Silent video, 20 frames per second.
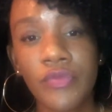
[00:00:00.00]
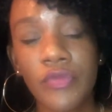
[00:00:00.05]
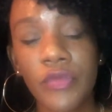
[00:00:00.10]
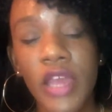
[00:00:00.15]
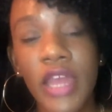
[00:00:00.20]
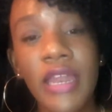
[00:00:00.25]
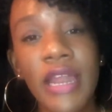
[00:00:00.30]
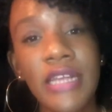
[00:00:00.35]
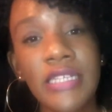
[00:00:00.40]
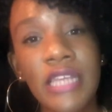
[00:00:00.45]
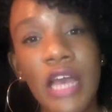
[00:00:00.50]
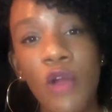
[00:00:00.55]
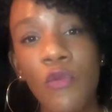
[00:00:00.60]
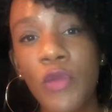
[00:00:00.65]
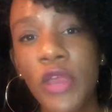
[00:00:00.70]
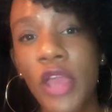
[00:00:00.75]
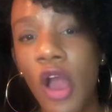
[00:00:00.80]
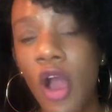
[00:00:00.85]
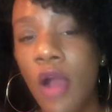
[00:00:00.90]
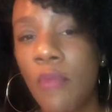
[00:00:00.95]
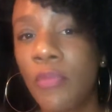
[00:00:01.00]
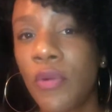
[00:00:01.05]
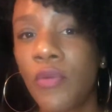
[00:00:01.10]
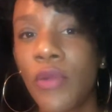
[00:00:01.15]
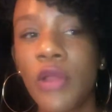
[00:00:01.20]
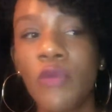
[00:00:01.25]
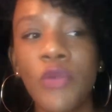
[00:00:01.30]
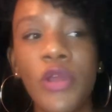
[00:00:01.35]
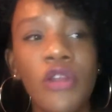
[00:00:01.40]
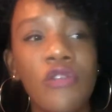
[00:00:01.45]
And that's how we
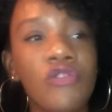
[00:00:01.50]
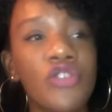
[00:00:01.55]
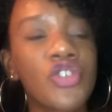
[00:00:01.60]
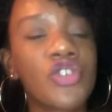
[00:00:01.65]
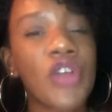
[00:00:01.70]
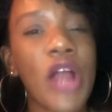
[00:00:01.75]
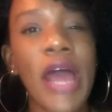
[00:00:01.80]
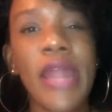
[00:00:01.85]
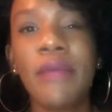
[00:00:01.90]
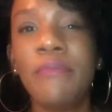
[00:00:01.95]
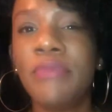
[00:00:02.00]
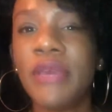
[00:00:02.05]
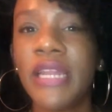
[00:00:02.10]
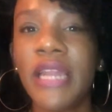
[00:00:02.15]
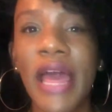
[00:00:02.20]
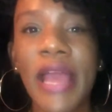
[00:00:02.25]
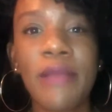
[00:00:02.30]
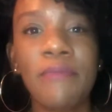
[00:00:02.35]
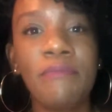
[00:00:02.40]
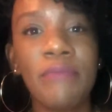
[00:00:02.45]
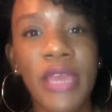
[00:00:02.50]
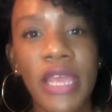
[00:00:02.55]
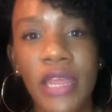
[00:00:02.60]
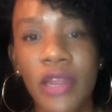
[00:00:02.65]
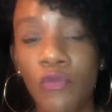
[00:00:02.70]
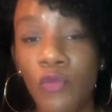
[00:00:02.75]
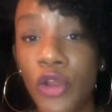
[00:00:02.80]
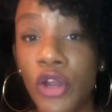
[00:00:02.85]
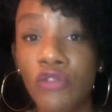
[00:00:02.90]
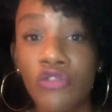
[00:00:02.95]
operate. We don't try to be like
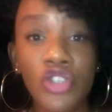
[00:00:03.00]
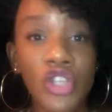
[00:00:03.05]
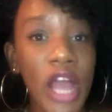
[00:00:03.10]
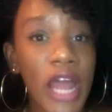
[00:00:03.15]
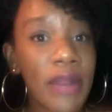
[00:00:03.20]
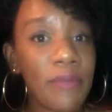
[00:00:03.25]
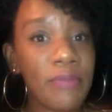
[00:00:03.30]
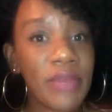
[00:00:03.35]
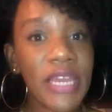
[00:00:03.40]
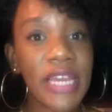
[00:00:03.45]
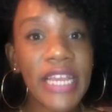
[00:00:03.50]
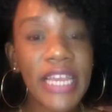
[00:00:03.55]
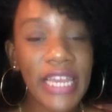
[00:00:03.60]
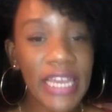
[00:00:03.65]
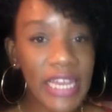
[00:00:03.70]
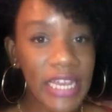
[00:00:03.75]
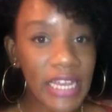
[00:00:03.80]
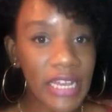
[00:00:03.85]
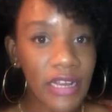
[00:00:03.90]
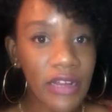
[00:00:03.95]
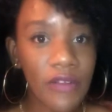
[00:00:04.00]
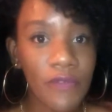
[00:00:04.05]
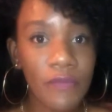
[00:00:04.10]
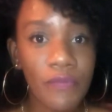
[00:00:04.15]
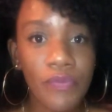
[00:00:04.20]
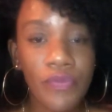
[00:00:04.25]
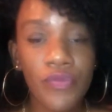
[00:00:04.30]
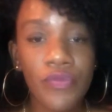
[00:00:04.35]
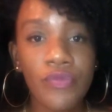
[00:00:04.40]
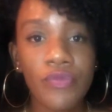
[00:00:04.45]
men. We don't try to be a king.
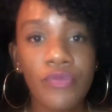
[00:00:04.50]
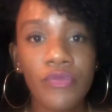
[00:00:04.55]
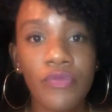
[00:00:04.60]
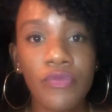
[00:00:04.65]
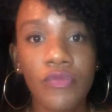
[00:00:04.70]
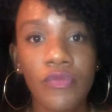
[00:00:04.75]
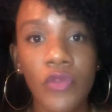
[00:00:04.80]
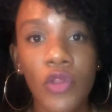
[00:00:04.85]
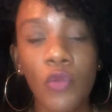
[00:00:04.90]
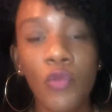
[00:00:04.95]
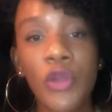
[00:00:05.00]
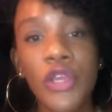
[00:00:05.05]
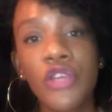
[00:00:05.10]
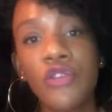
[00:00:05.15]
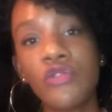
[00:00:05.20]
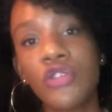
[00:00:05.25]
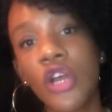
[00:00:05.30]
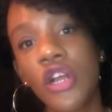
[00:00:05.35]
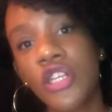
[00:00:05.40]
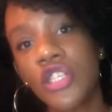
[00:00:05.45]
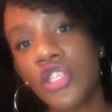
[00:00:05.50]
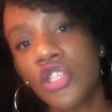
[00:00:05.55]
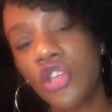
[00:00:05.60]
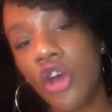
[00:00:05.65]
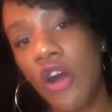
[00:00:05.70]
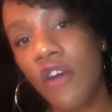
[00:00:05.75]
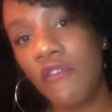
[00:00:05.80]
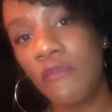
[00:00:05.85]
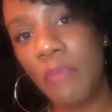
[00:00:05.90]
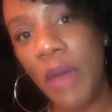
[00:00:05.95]
We use our
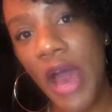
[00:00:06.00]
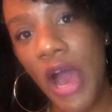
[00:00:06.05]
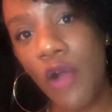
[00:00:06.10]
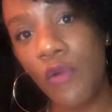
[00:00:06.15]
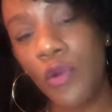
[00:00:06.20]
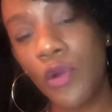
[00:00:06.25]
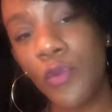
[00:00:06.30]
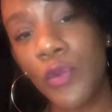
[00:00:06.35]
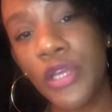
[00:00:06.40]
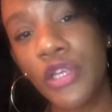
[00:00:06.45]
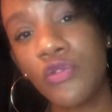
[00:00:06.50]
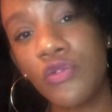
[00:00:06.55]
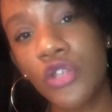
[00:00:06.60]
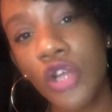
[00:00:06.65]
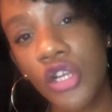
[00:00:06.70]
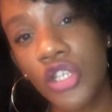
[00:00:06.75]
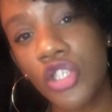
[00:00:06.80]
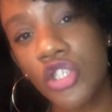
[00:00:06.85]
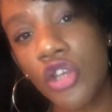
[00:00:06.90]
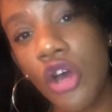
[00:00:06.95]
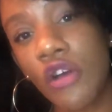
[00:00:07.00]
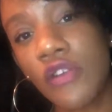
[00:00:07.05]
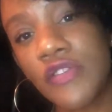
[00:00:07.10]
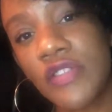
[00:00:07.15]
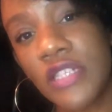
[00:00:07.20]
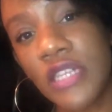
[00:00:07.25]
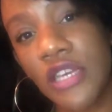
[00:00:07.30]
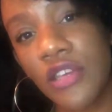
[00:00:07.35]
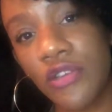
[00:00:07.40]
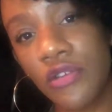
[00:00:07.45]
soft power. We use our soft
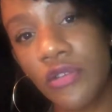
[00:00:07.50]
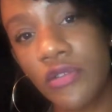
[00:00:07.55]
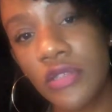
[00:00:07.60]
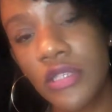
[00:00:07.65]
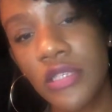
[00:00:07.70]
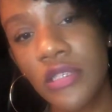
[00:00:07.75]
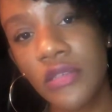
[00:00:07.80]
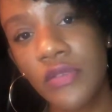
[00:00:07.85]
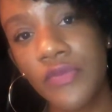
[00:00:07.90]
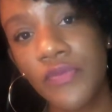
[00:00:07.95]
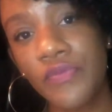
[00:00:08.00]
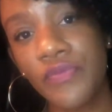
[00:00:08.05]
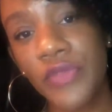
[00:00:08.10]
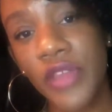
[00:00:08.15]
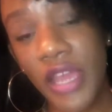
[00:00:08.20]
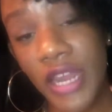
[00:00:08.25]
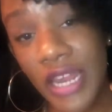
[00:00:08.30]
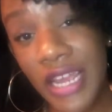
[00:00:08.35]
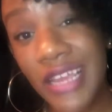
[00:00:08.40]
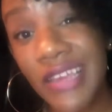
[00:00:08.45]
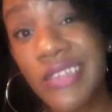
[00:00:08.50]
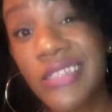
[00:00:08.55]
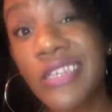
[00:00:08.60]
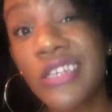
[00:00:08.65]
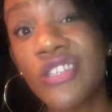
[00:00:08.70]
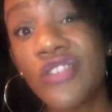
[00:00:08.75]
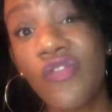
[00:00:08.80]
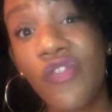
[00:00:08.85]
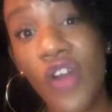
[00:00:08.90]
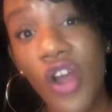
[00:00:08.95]
skills. And it gets
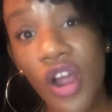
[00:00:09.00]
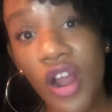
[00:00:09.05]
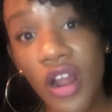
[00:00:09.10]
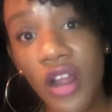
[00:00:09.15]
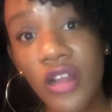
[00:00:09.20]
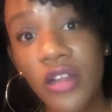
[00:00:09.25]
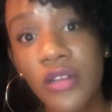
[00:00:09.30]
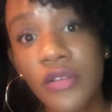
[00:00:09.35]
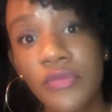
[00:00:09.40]
us far.